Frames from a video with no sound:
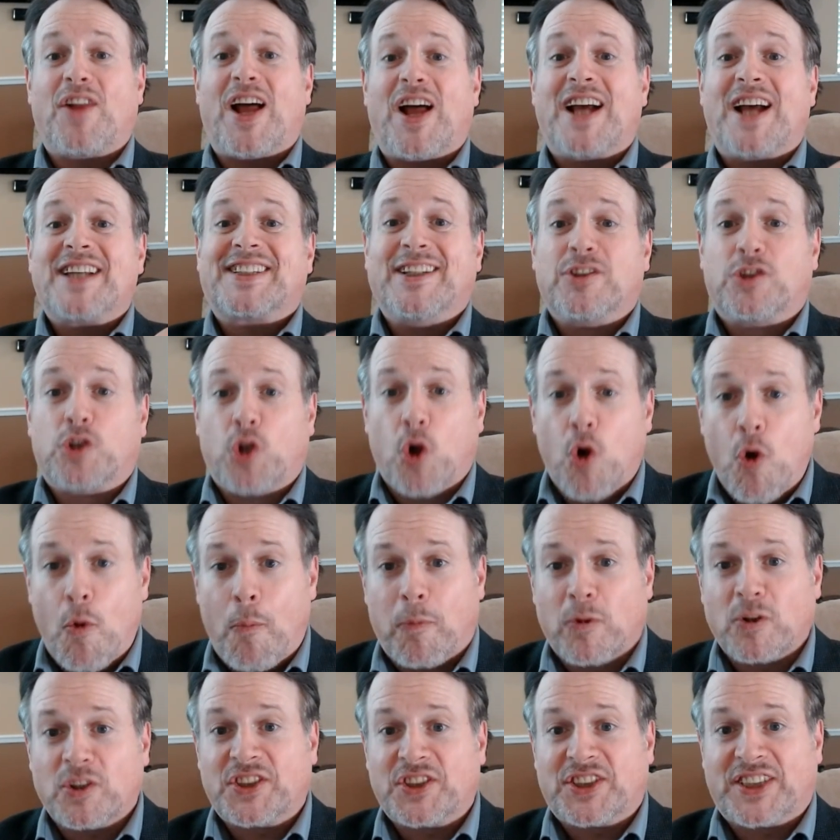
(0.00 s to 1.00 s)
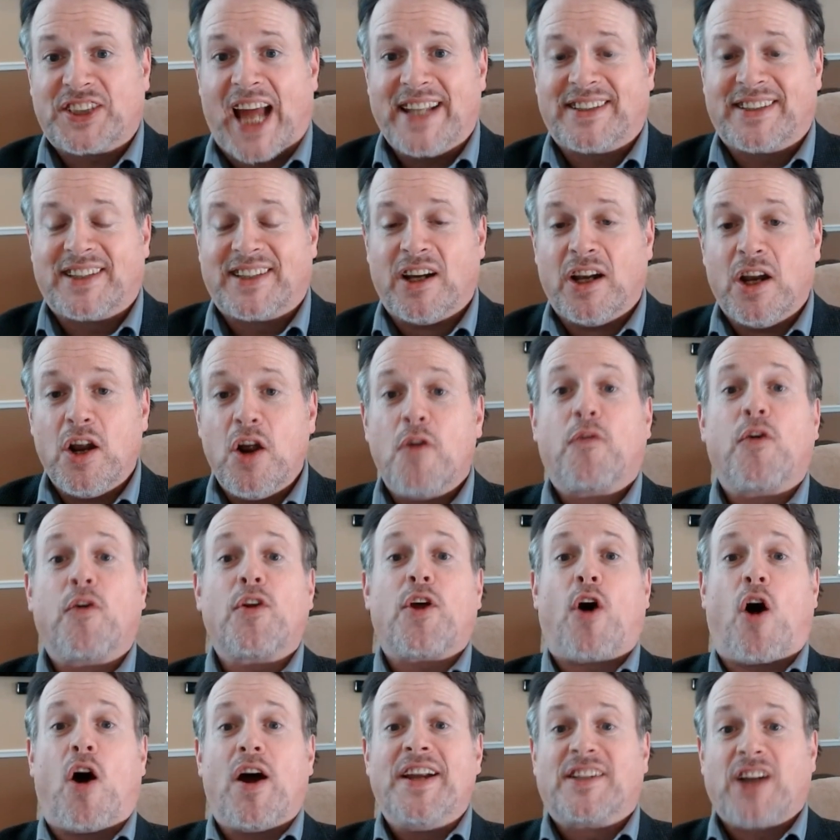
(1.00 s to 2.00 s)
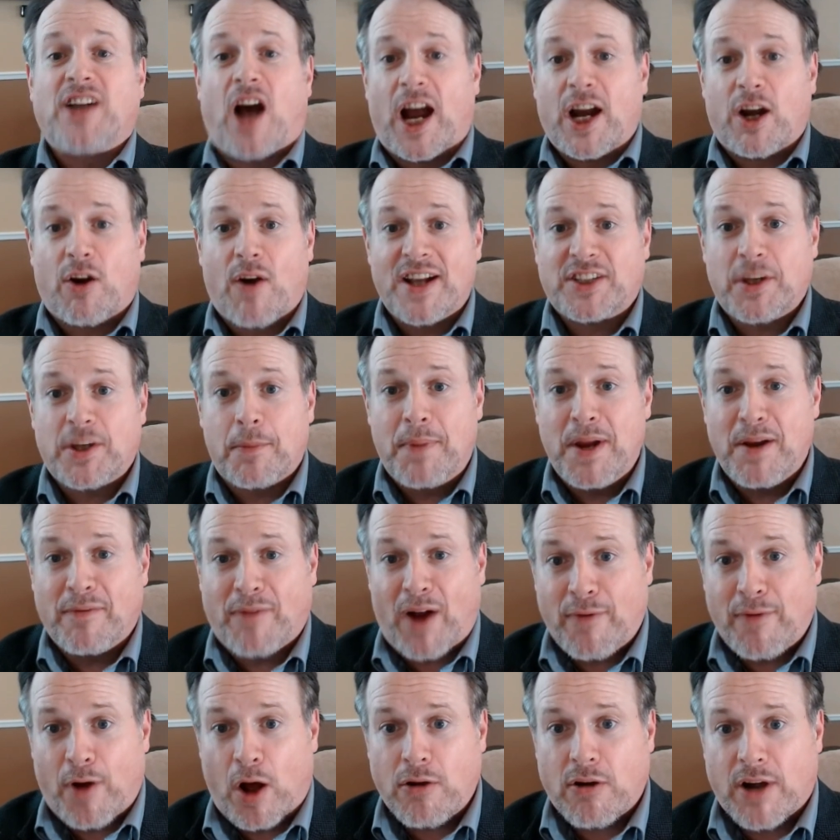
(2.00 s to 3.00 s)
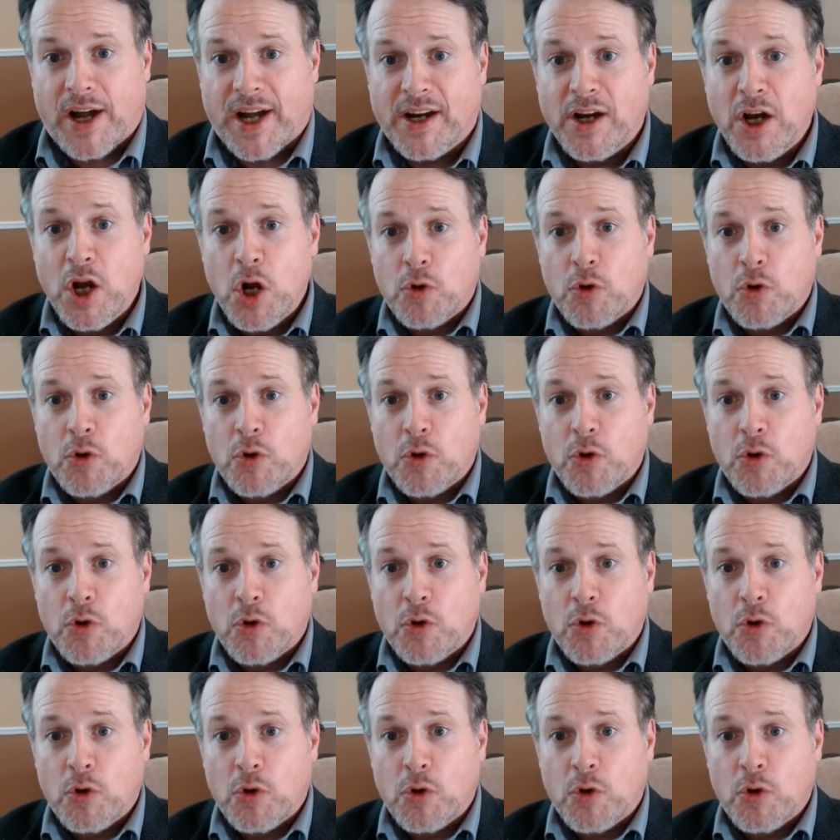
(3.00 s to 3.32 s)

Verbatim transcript: less than 2% for the entire S&P 500,